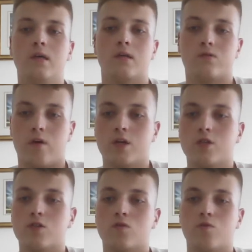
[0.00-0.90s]
The
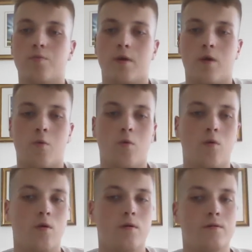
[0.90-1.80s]
instructions could be
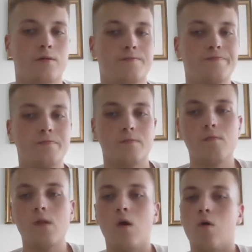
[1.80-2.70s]

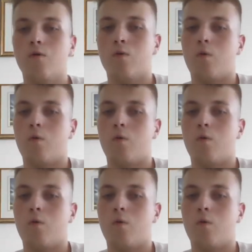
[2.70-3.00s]
of